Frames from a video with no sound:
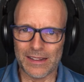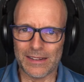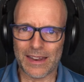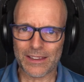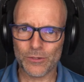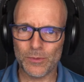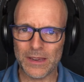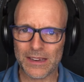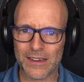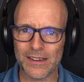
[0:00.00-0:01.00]
Next
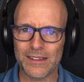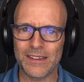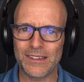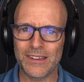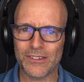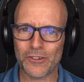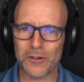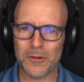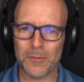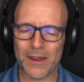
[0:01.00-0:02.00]
week, DC is
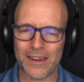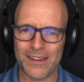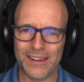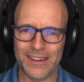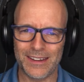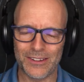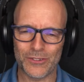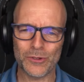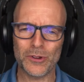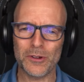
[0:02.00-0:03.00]
gonna be back in the
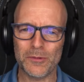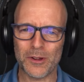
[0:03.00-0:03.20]
studio.